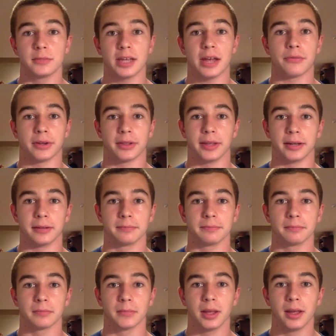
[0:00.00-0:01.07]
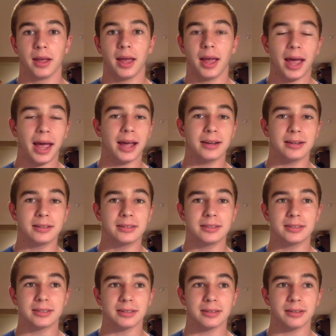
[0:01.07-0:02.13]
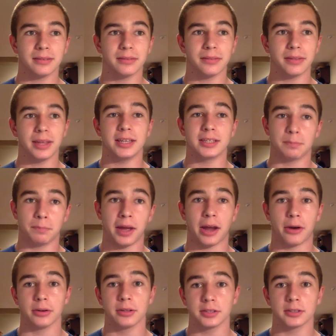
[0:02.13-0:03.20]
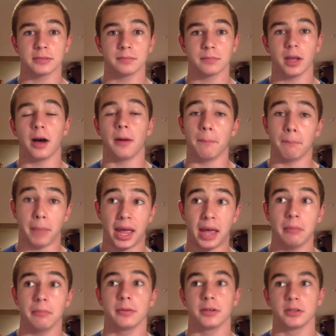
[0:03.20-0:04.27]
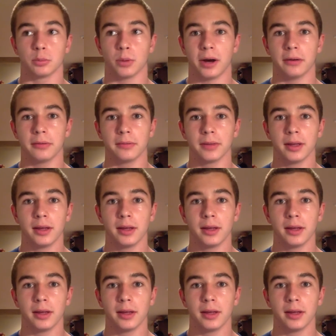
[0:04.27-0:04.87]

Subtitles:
to everything. And his parents are meh as well.